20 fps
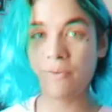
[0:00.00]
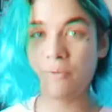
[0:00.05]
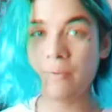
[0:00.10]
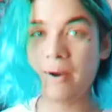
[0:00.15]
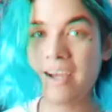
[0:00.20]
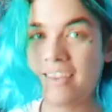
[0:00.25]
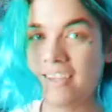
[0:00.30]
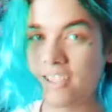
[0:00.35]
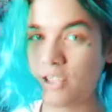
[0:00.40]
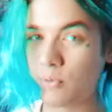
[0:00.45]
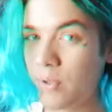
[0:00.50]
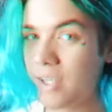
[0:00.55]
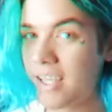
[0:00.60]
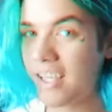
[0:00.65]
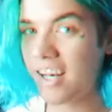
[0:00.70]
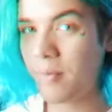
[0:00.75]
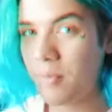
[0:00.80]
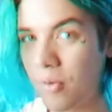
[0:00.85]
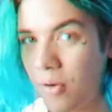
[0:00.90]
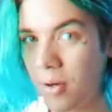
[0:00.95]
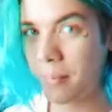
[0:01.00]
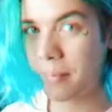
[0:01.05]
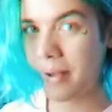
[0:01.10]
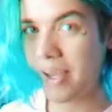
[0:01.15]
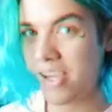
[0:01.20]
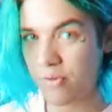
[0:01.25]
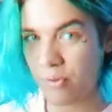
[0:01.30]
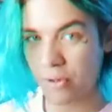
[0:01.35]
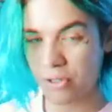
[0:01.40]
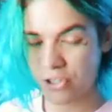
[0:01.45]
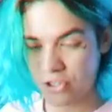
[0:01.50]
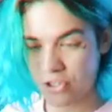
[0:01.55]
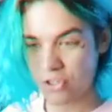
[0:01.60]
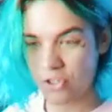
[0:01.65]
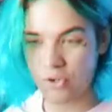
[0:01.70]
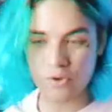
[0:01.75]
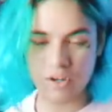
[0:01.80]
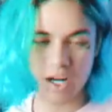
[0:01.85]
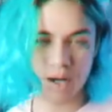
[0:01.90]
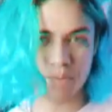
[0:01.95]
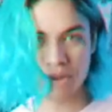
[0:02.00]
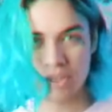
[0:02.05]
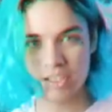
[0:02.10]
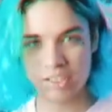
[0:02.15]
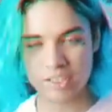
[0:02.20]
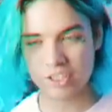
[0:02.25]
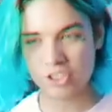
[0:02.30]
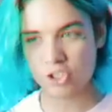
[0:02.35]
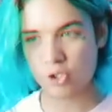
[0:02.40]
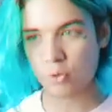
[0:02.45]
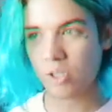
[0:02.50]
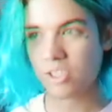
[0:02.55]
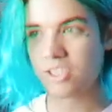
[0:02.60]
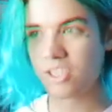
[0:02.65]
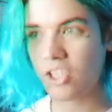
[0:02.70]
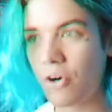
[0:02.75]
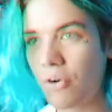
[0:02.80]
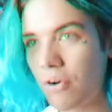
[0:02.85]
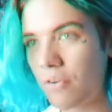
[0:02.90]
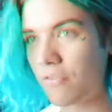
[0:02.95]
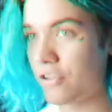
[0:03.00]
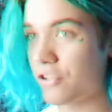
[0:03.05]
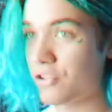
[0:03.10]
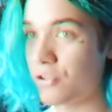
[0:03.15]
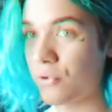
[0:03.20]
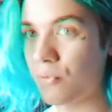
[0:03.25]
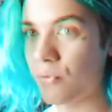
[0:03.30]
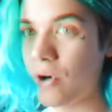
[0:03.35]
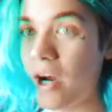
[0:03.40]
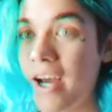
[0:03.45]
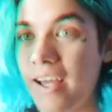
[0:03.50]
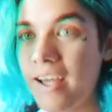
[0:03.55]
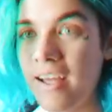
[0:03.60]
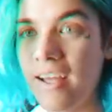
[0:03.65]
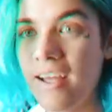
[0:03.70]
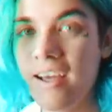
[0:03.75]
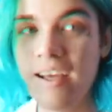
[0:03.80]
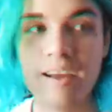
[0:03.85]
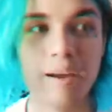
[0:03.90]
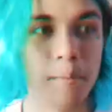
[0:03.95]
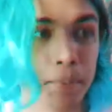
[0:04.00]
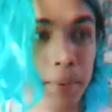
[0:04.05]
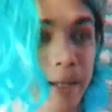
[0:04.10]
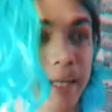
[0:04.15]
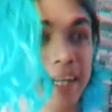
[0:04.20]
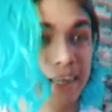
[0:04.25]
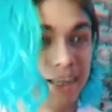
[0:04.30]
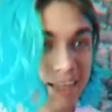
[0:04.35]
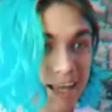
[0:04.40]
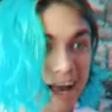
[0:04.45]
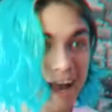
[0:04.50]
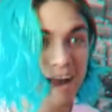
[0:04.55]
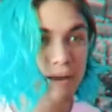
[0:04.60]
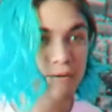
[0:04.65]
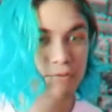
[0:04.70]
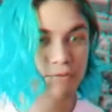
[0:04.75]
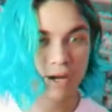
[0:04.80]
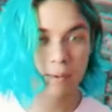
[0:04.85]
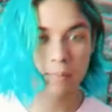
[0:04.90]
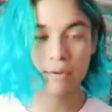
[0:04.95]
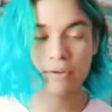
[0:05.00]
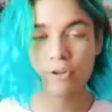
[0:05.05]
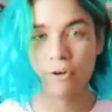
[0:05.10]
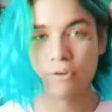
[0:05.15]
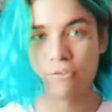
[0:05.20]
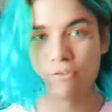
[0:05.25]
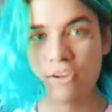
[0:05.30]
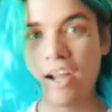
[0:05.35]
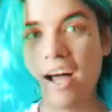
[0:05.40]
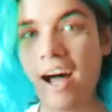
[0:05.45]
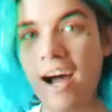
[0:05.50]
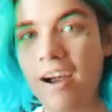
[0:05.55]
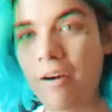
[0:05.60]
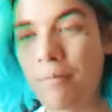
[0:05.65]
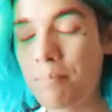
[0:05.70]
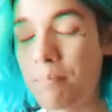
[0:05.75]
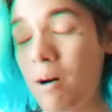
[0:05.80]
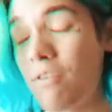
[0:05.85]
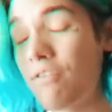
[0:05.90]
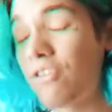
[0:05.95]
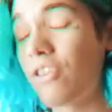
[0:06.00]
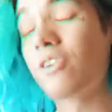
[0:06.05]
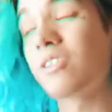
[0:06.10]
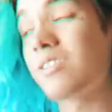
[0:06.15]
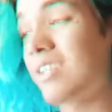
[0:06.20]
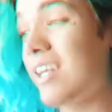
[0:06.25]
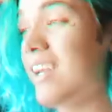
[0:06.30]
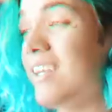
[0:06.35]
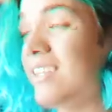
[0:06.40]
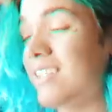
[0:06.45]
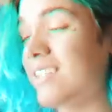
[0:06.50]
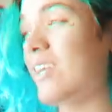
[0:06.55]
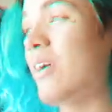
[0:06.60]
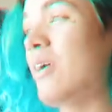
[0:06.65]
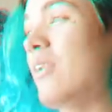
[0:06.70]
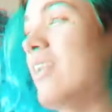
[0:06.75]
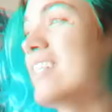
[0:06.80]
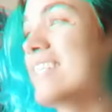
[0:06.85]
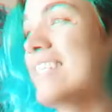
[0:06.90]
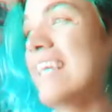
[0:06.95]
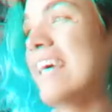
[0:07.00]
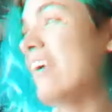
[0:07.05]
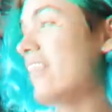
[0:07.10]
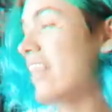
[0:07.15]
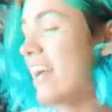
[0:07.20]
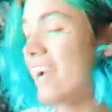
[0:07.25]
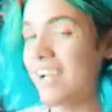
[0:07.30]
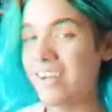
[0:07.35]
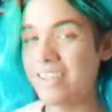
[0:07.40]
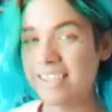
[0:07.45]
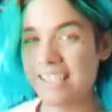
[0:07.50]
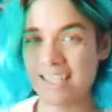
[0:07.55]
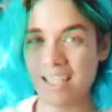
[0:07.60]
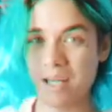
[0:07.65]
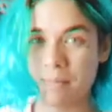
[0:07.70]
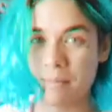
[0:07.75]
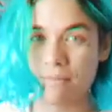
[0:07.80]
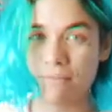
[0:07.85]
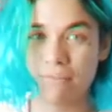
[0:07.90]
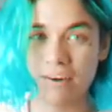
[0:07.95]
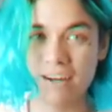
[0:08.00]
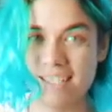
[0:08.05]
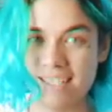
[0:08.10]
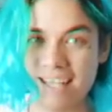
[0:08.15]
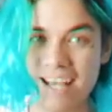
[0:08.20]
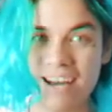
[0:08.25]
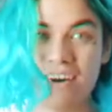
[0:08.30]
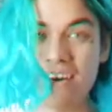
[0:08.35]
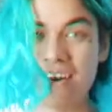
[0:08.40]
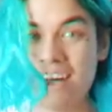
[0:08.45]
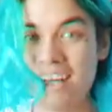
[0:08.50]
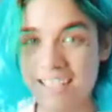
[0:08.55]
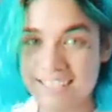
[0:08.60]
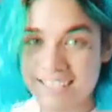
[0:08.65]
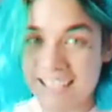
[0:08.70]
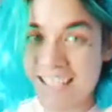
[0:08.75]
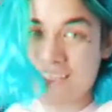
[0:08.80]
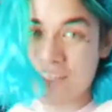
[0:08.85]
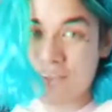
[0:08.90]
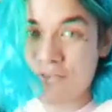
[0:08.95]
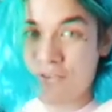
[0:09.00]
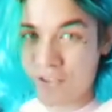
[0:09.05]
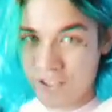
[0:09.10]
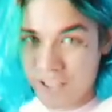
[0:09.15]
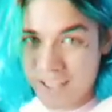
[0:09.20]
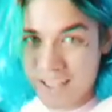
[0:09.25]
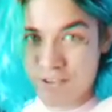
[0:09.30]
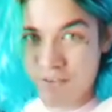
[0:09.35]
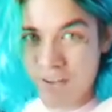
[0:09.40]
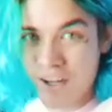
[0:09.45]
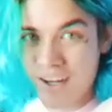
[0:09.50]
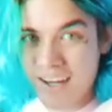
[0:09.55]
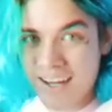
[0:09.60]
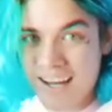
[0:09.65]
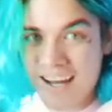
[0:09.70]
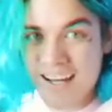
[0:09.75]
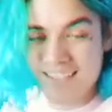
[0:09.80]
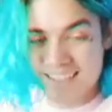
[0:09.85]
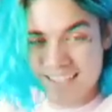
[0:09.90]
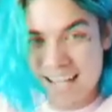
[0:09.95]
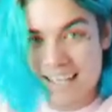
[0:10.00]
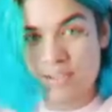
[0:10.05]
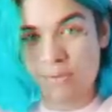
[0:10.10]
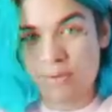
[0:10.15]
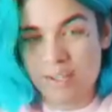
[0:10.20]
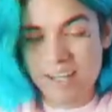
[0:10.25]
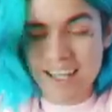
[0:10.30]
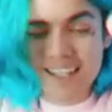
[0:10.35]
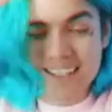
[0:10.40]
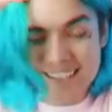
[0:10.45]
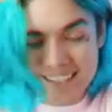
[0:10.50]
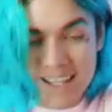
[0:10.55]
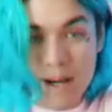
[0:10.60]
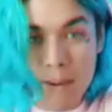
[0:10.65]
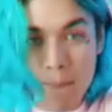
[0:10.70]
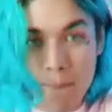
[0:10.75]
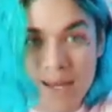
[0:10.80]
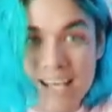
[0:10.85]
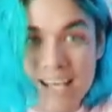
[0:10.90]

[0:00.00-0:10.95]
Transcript: the way, this weekend I'm going to Bass Rush too, and I'm going to see Squunto and Virtual Riot play live. I'm going to do a vlog of both those days. So let's see how that goes. That's going to be fun as hell. Stay tuned for the next vlog, guys. That's what it's going to